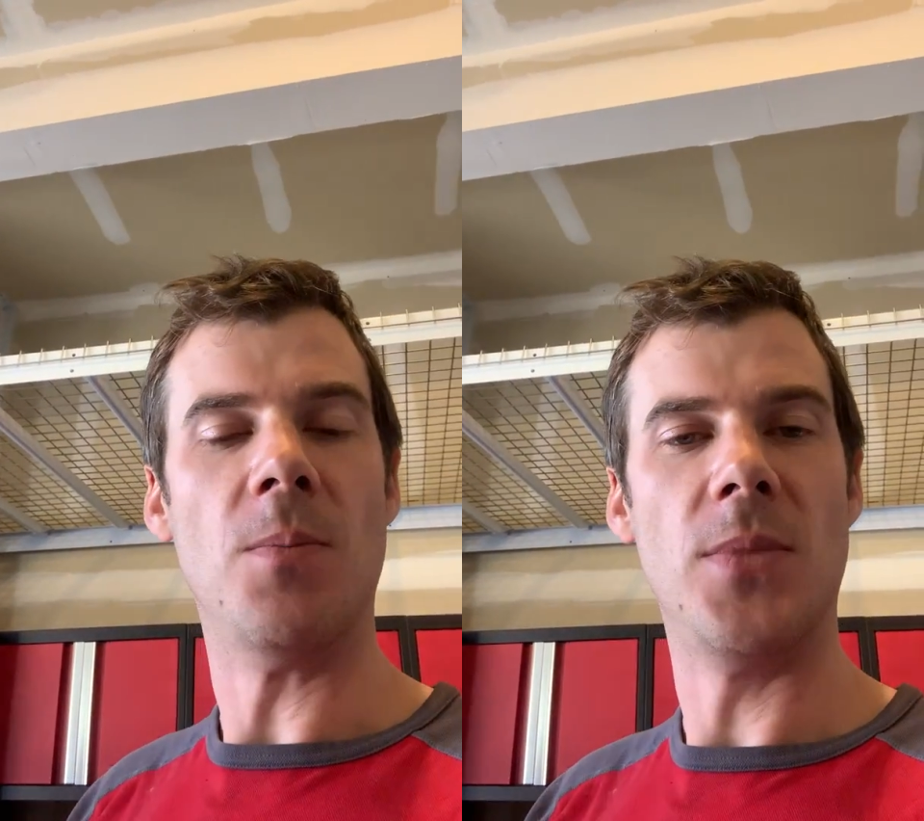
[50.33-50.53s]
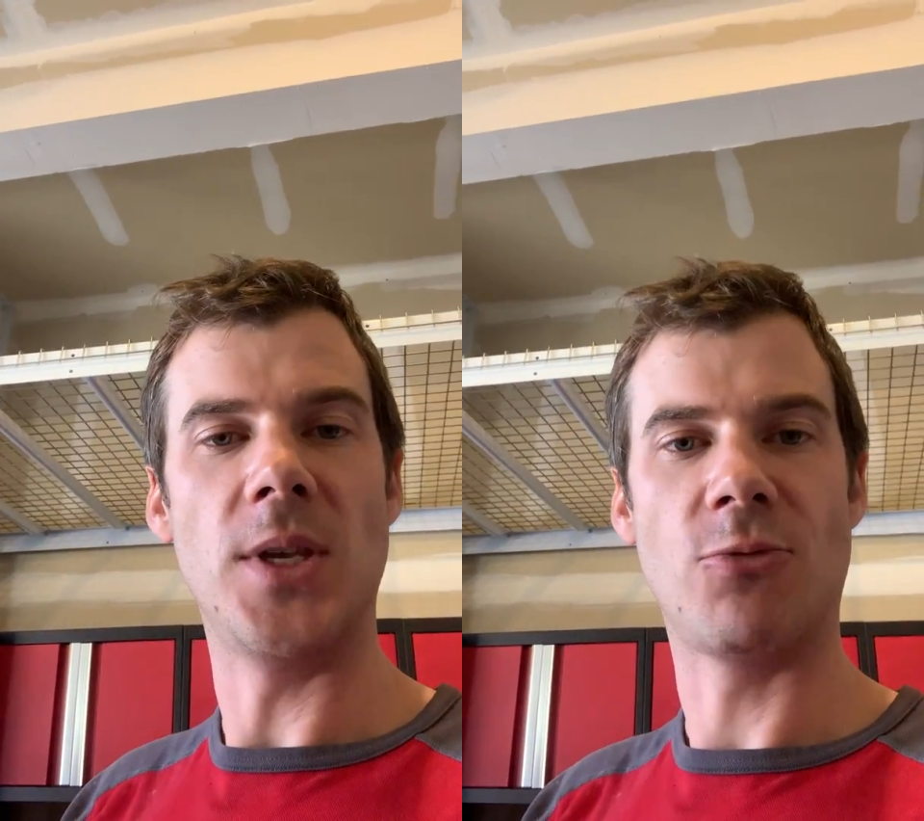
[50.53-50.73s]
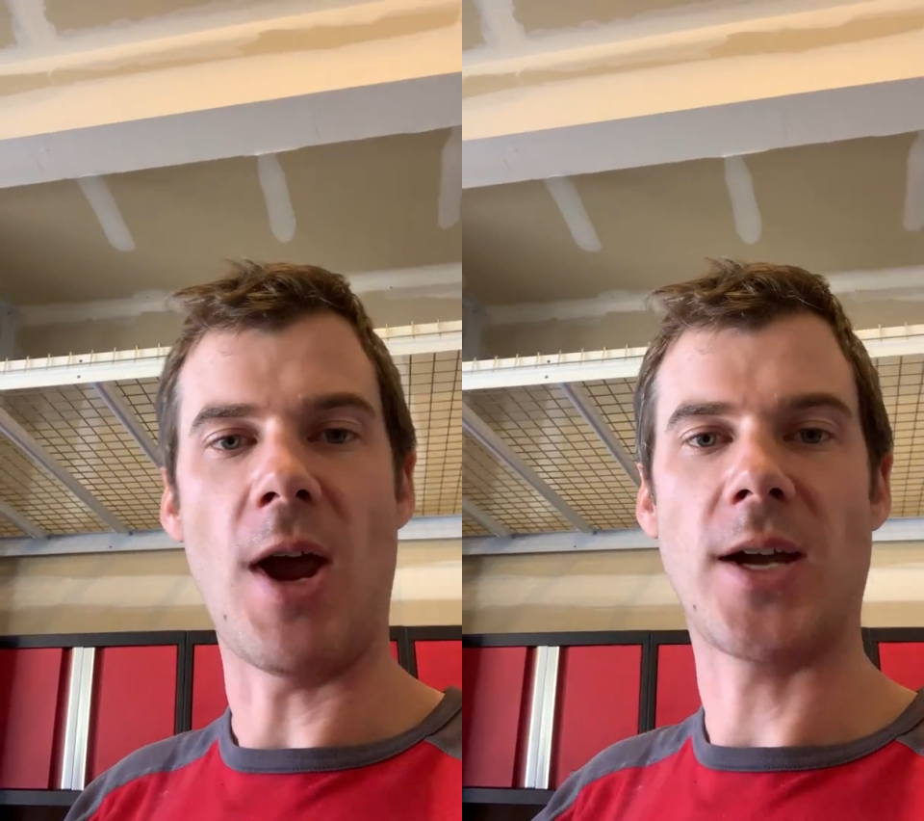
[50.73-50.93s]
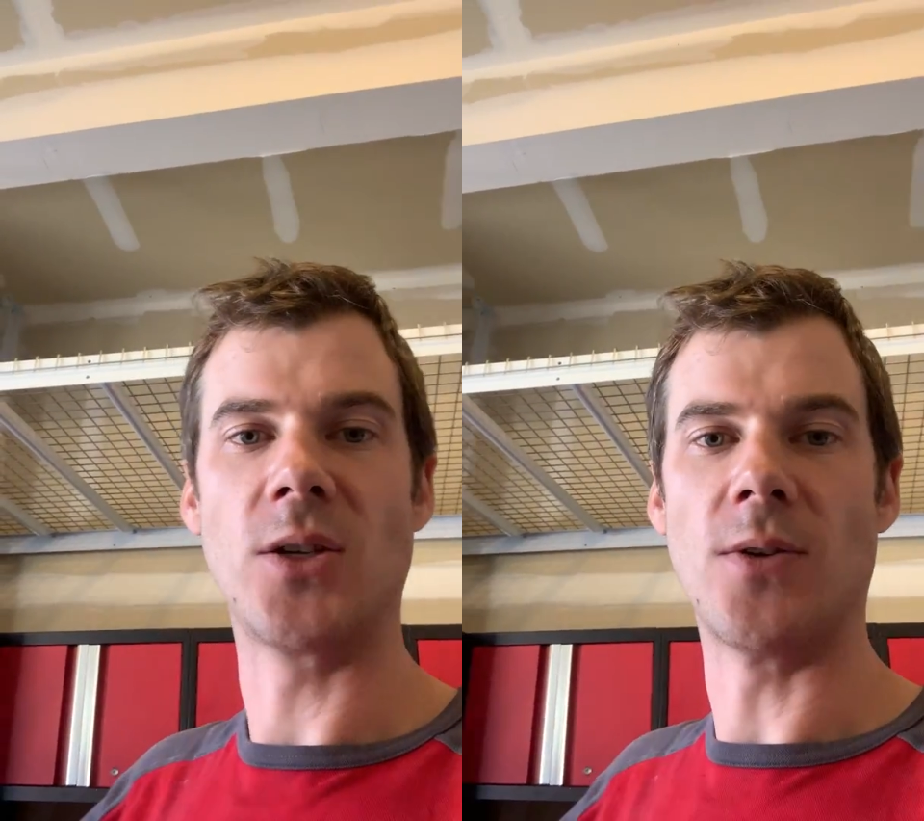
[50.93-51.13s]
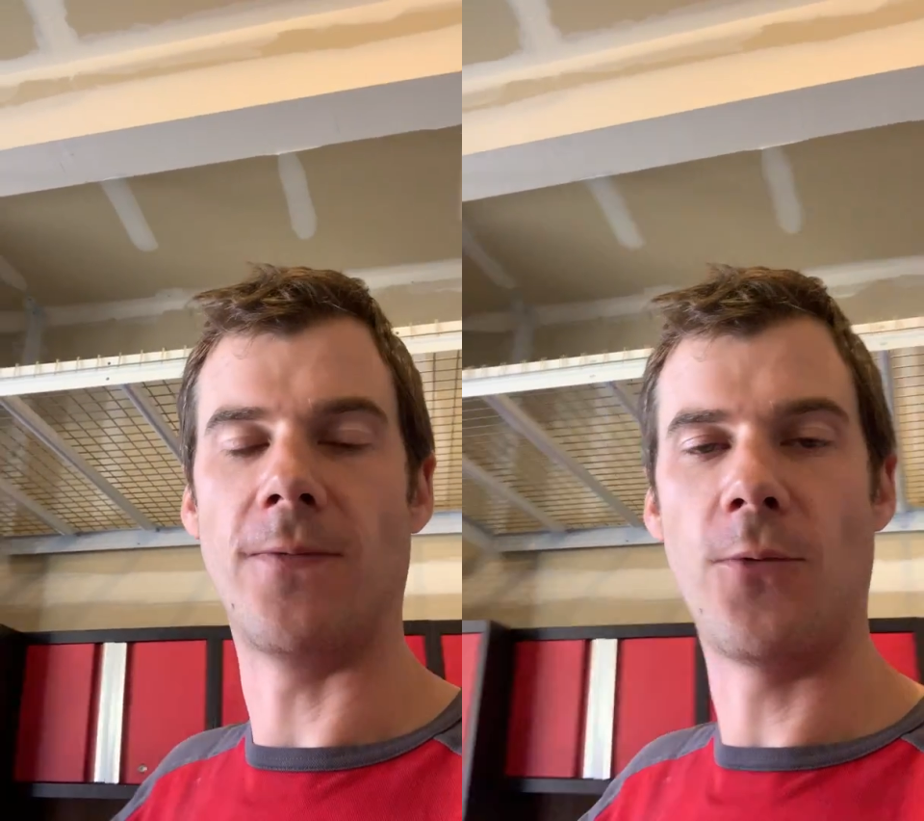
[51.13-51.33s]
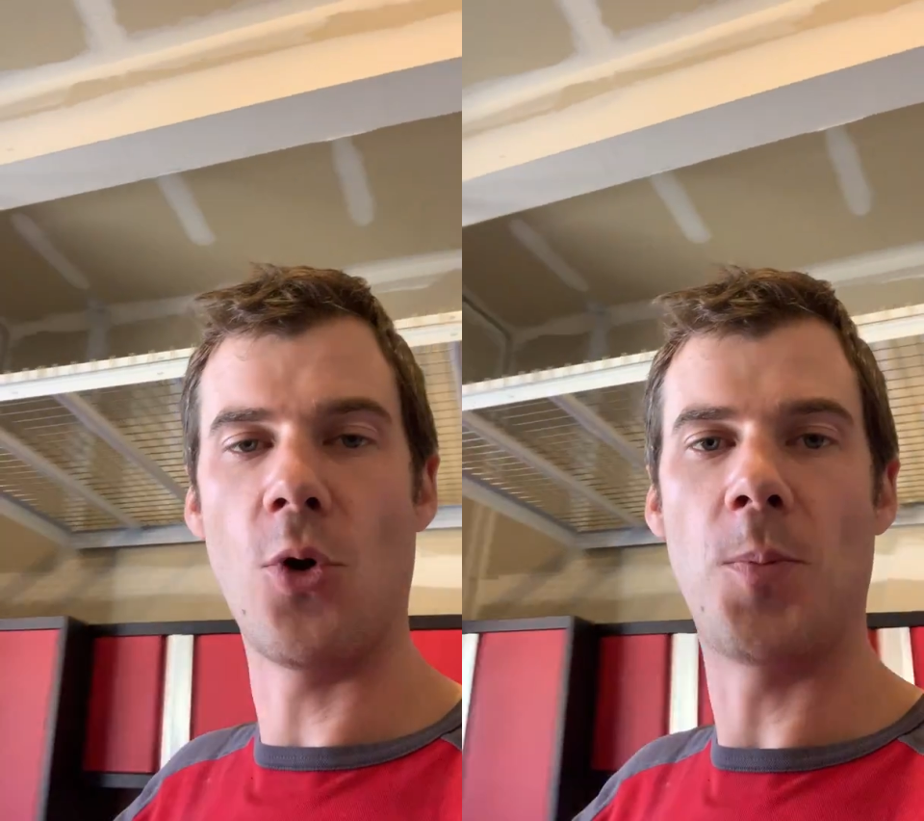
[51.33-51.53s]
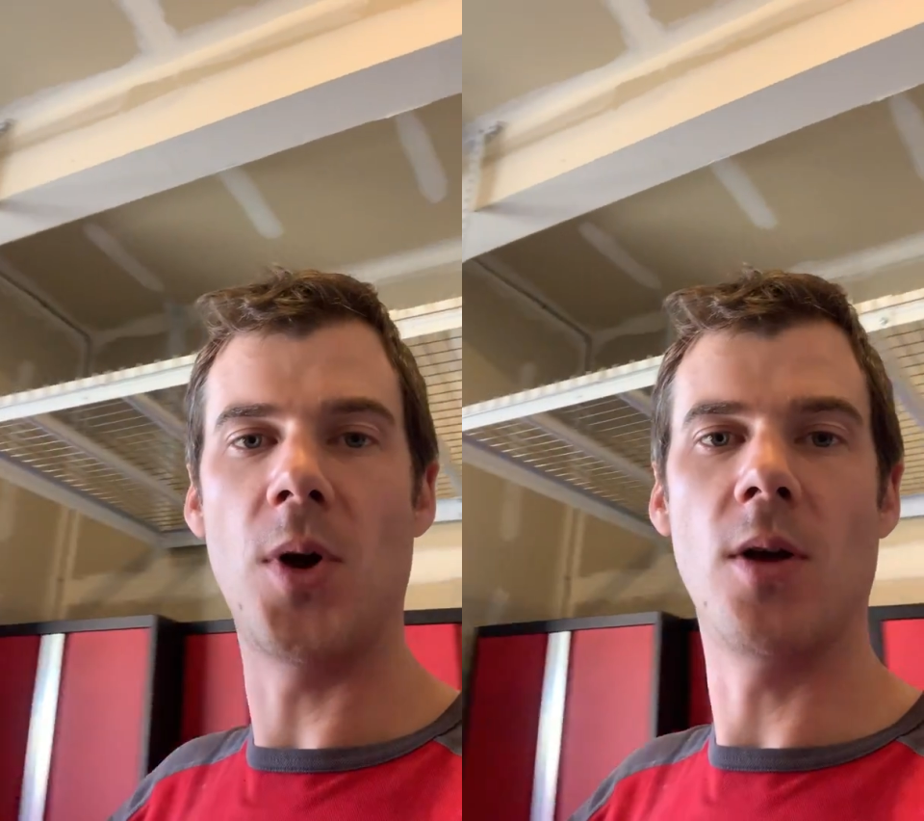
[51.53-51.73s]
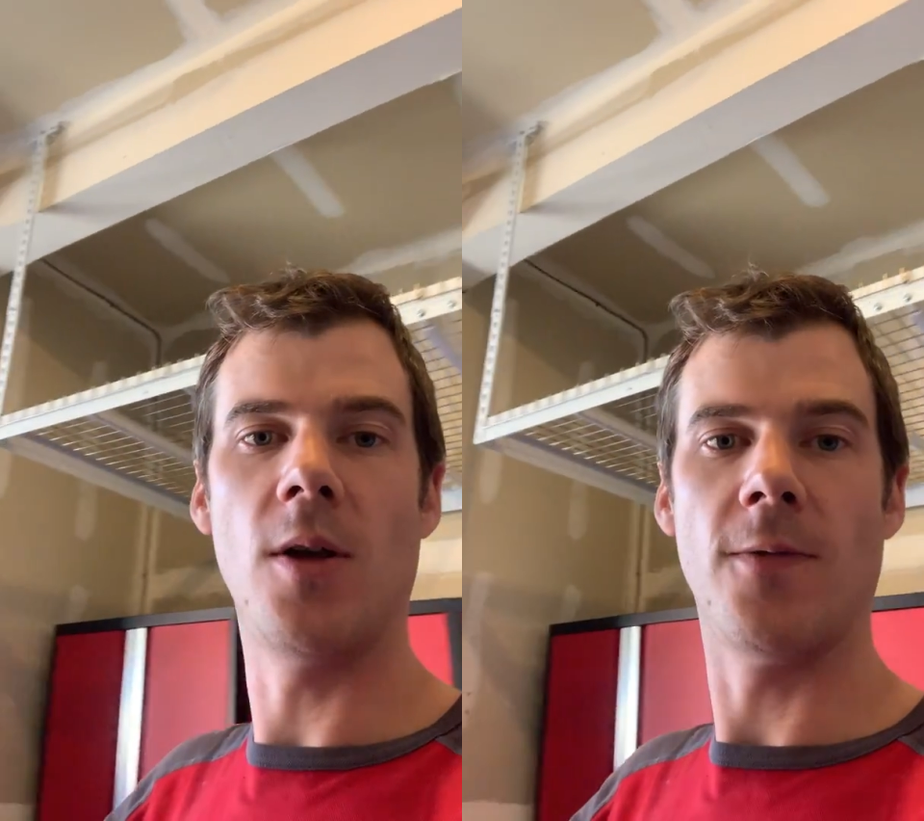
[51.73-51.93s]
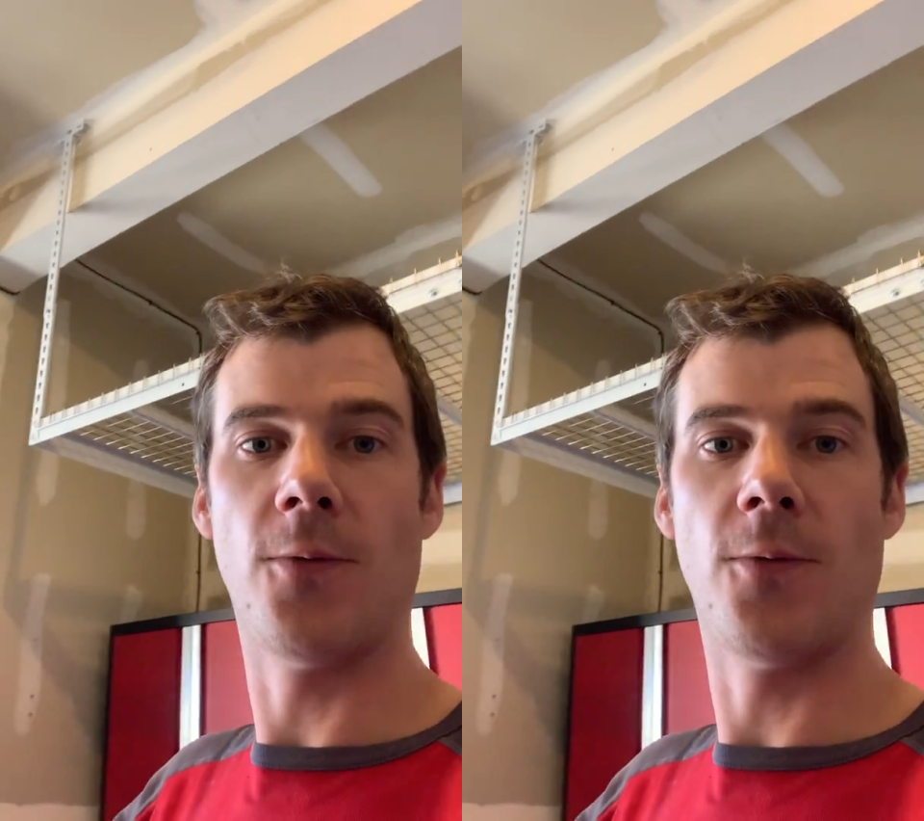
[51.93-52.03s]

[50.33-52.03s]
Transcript: This rack is a 4